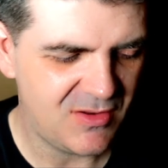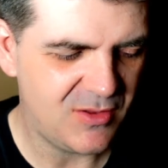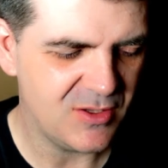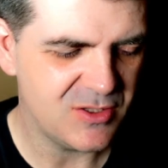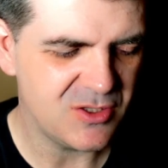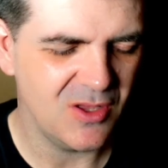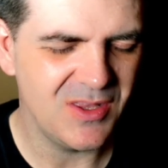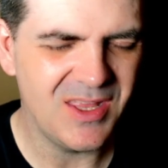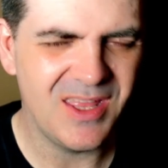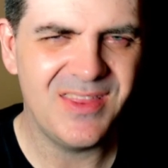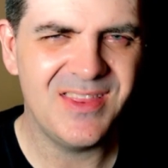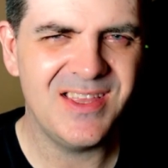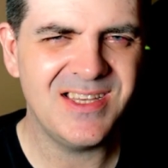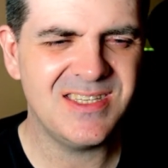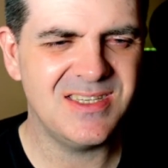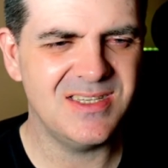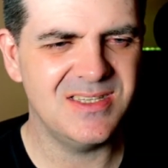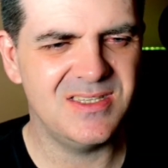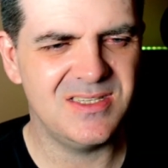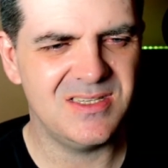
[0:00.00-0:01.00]
that's on it.
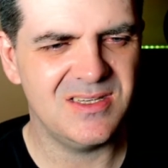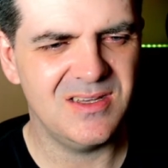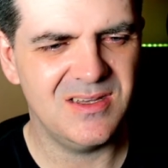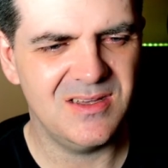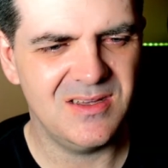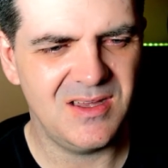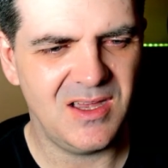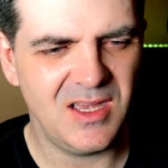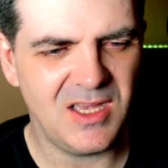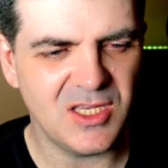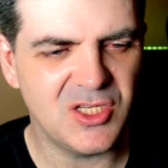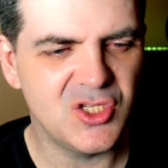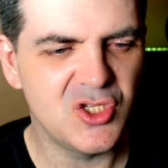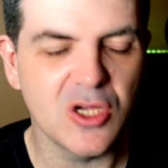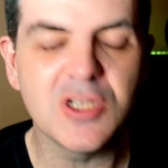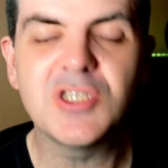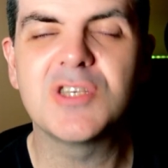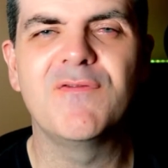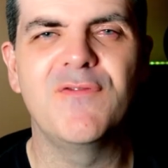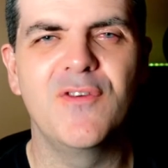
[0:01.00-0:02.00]
This is
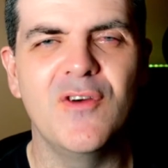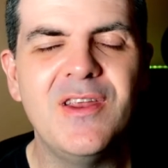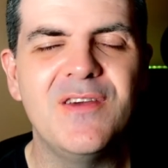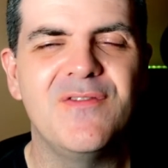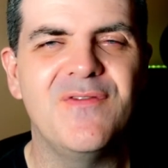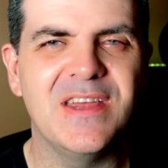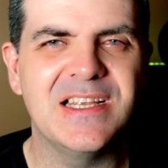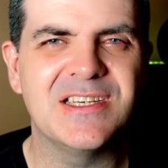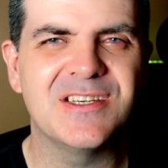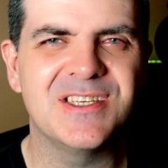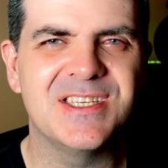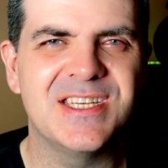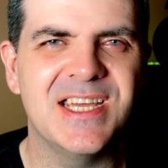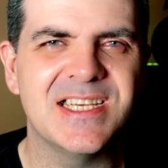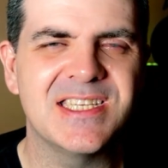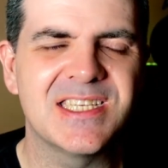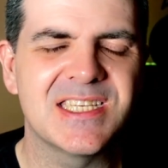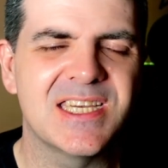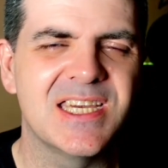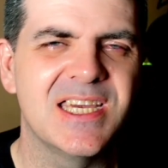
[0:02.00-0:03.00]
such a fully featured
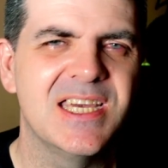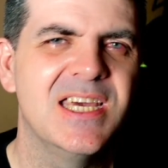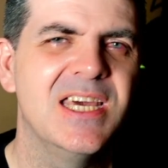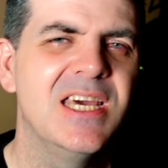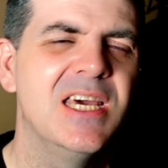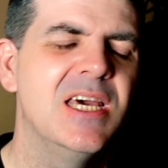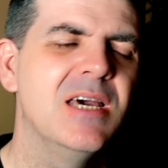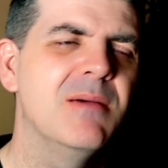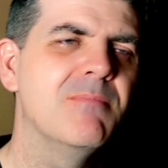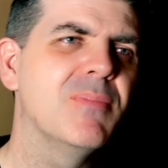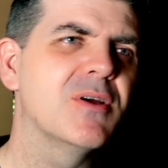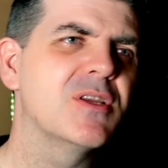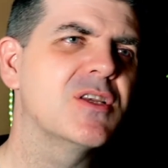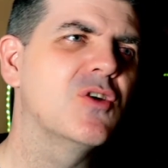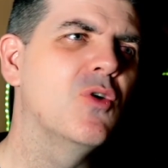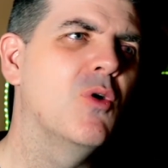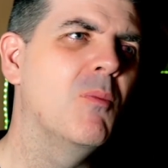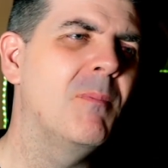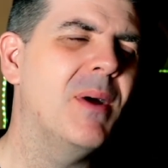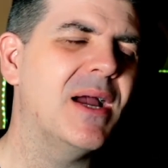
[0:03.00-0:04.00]
disc. But
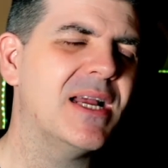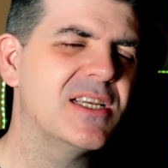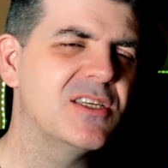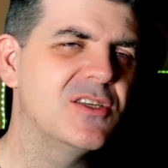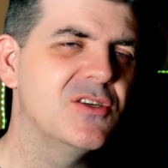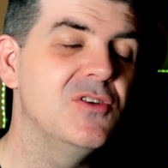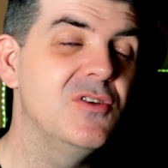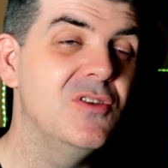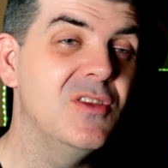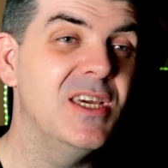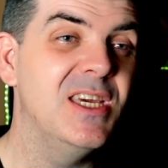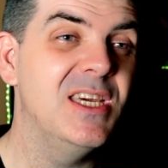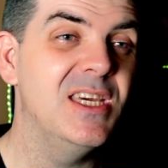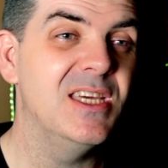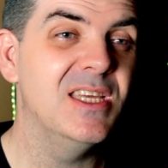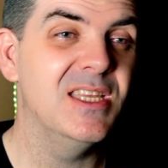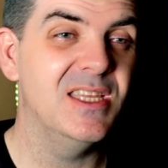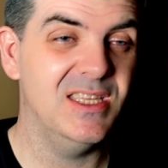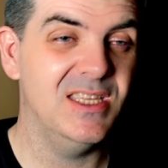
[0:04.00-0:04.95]
going back to the